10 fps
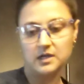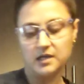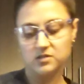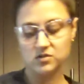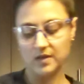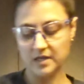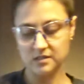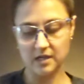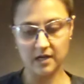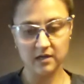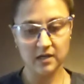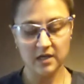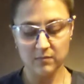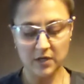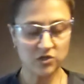Okay, so that's that.
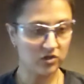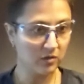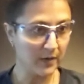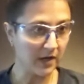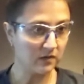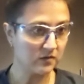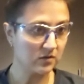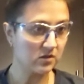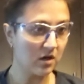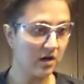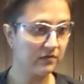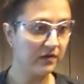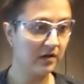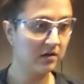Make sure your balance is off.